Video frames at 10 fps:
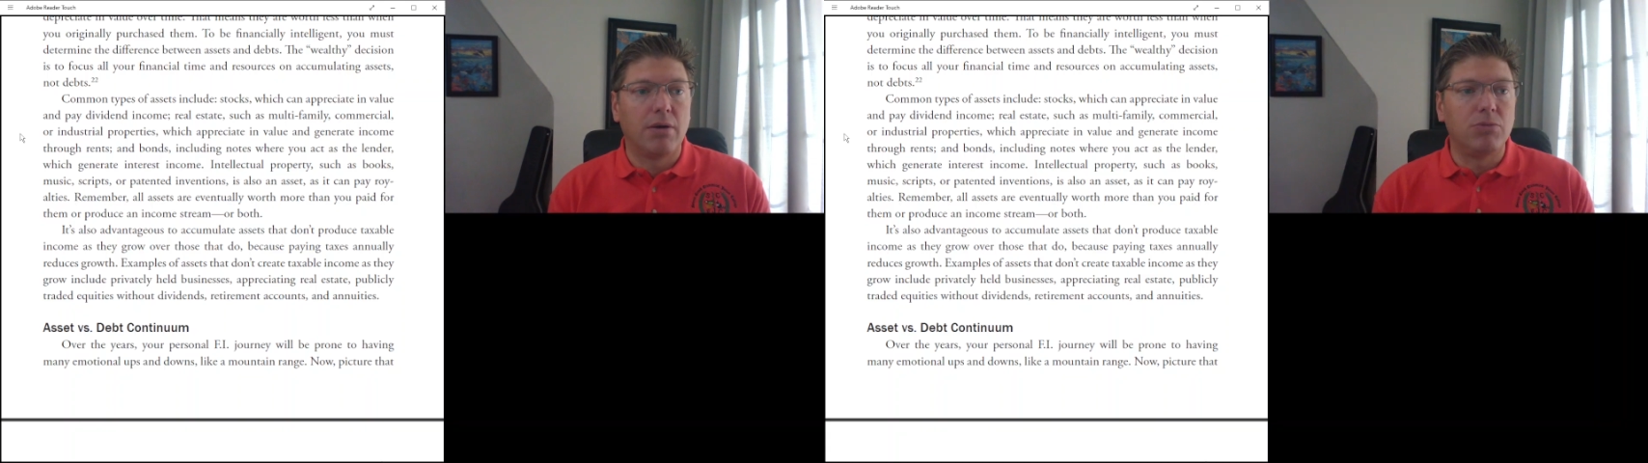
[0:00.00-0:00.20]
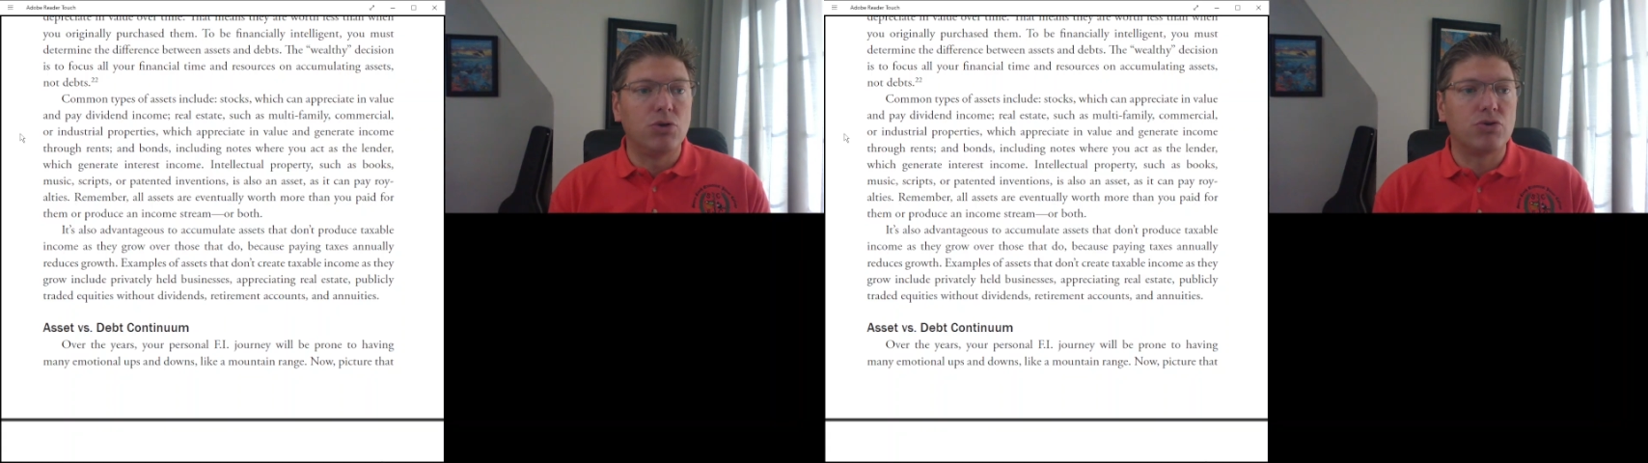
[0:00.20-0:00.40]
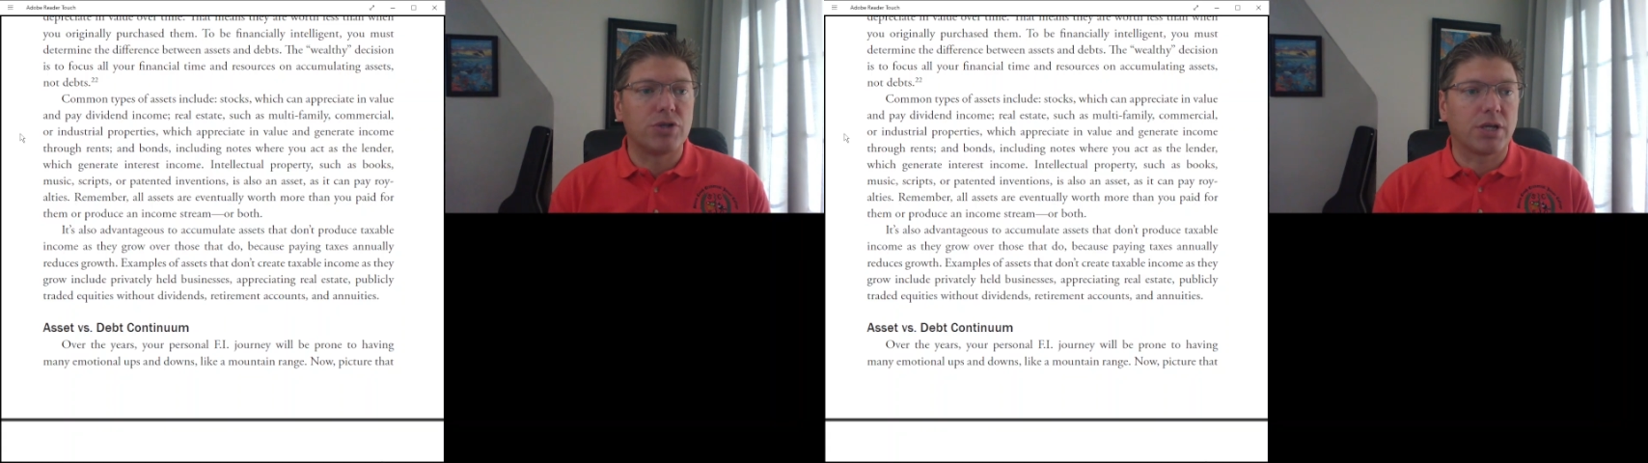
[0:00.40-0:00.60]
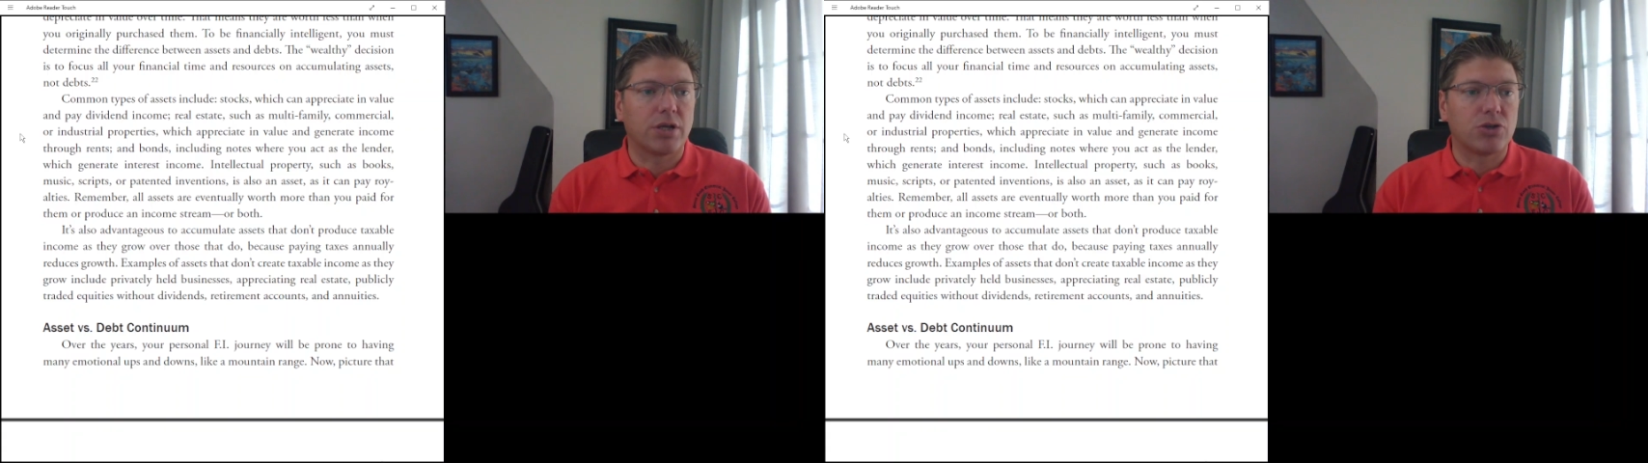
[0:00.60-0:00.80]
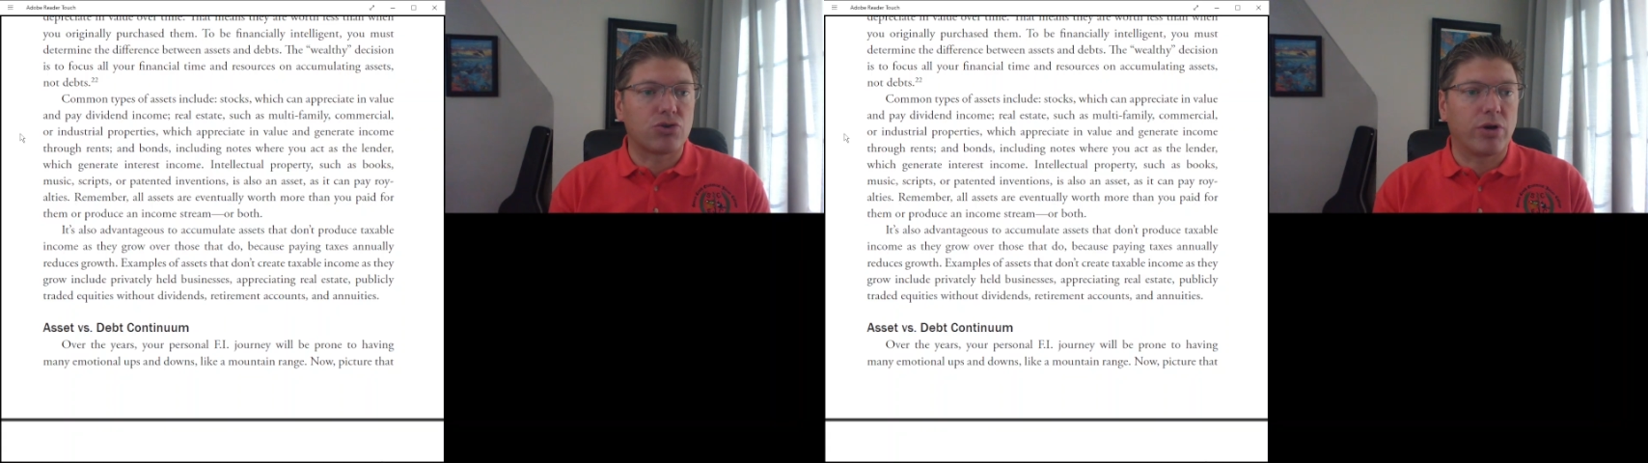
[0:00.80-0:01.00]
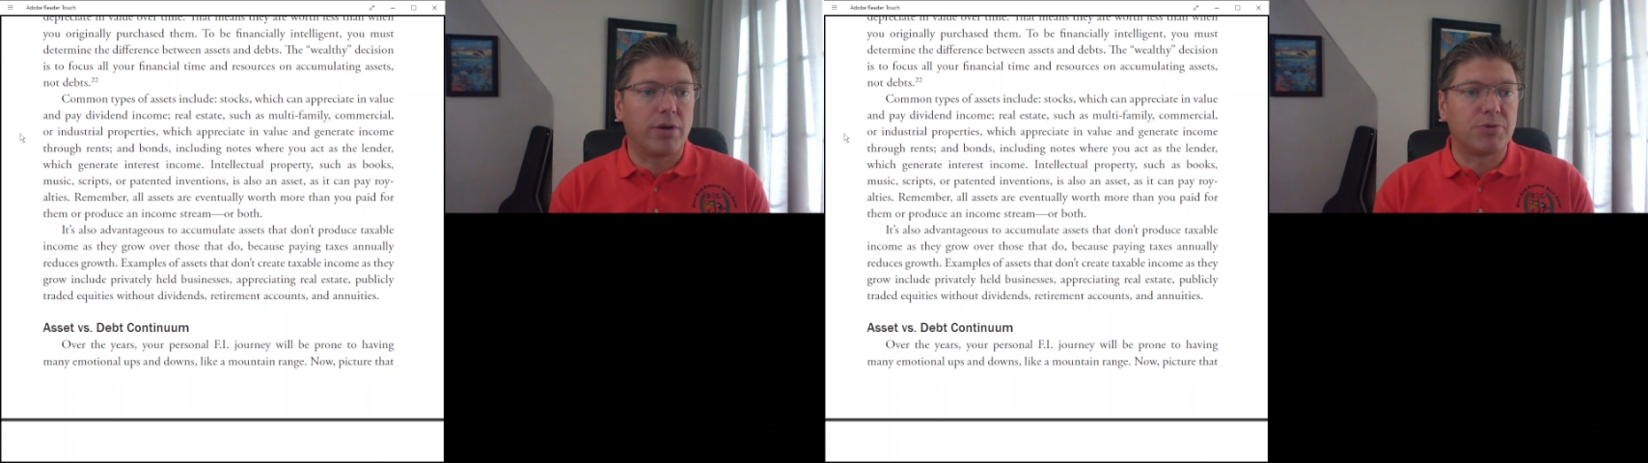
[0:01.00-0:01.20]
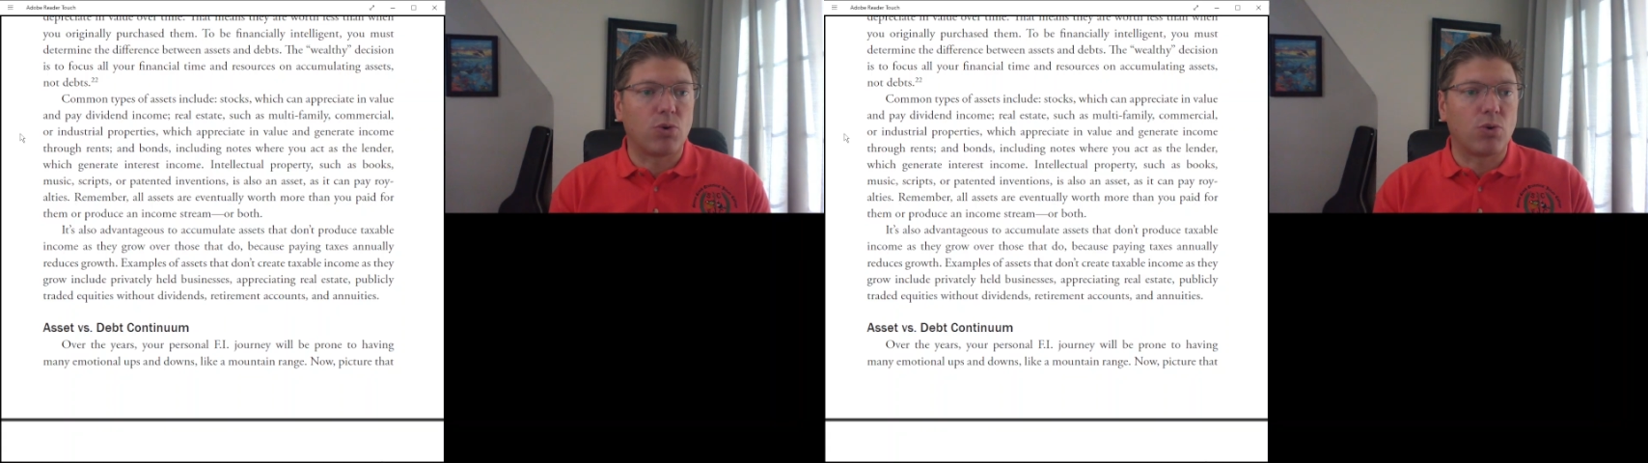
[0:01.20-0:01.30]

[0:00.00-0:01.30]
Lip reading: music, scripts,